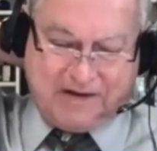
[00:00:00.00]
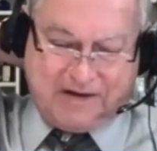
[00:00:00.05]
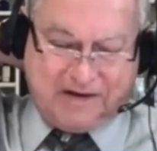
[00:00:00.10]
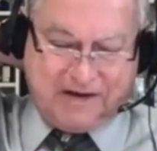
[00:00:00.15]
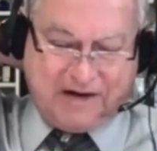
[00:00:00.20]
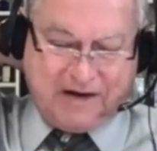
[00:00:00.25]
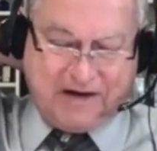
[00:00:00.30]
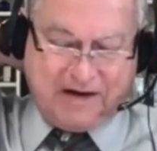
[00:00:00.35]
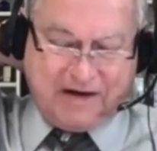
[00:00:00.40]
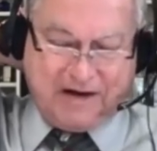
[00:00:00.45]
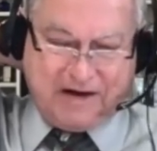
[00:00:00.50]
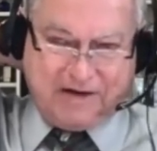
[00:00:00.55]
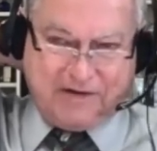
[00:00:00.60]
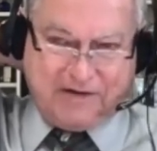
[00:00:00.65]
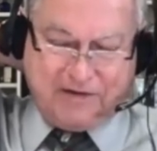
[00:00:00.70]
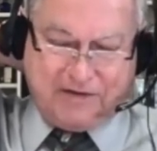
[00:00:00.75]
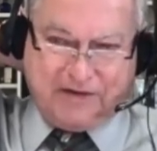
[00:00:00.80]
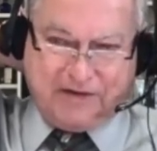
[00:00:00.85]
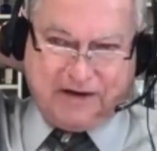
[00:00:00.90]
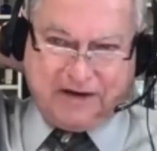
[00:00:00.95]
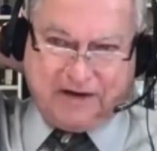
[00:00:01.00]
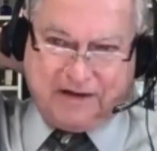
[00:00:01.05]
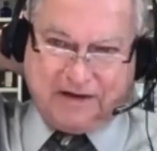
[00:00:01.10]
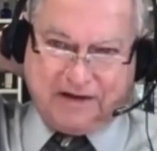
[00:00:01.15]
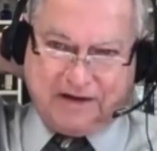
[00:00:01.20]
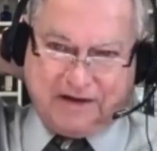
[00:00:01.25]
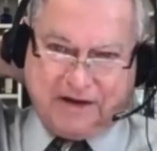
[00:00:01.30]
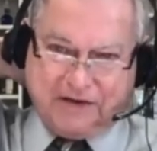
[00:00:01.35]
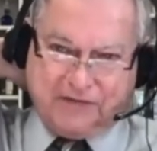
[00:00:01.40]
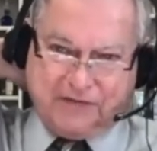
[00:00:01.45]
And I do think in the
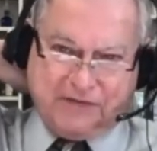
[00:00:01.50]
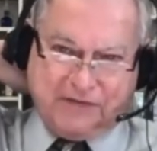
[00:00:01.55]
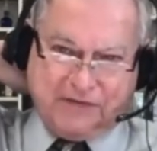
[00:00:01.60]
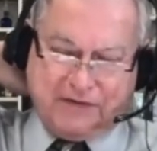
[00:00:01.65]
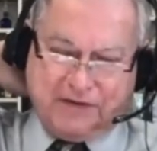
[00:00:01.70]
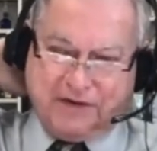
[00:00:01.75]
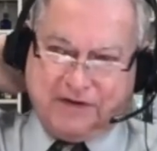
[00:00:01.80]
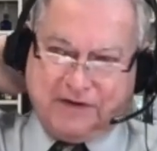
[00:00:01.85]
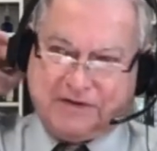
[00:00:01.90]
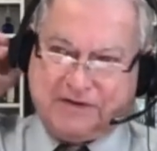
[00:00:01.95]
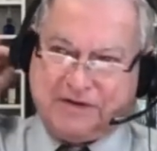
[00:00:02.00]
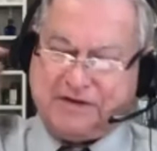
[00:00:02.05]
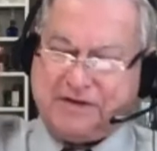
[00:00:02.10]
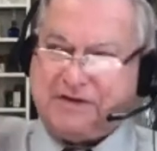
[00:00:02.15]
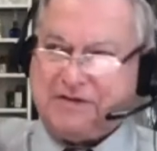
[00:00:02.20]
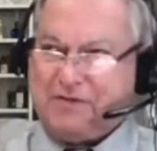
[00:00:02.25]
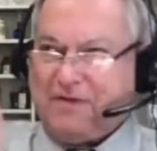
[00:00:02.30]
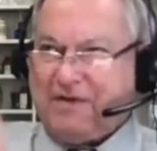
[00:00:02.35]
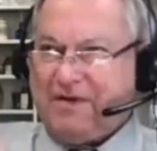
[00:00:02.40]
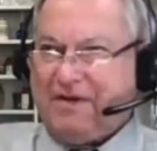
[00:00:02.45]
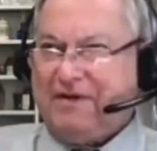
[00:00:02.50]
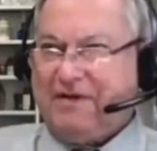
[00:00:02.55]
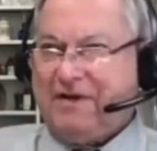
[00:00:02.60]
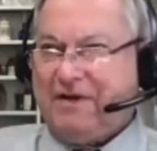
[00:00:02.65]
last few years, this is one of the